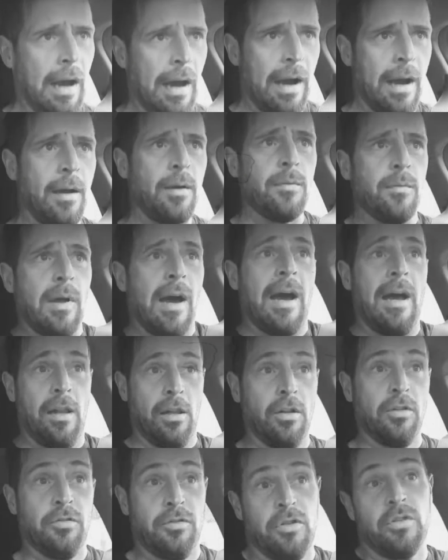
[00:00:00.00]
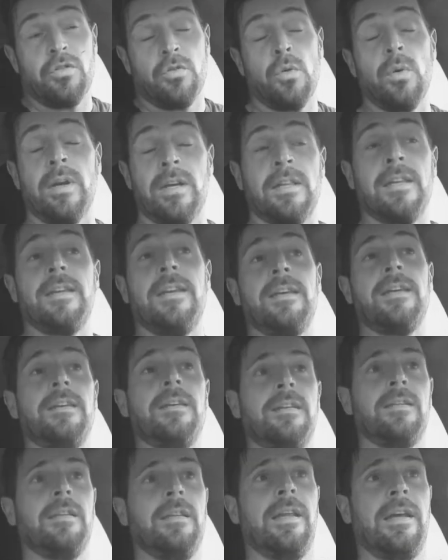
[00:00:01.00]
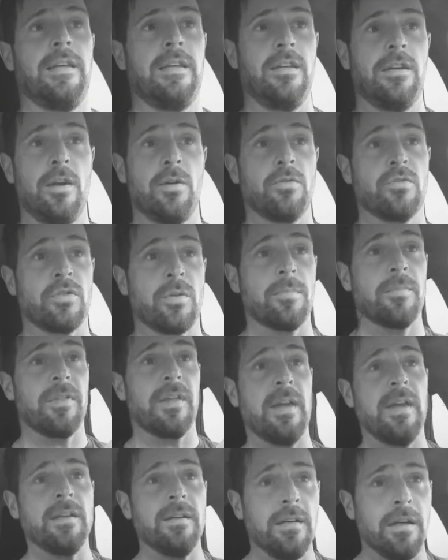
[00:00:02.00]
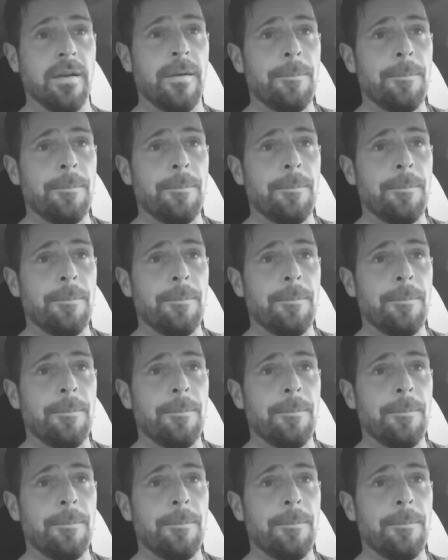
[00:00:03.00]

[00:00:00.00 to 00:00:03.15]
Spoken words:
I'll just quickly let you know something,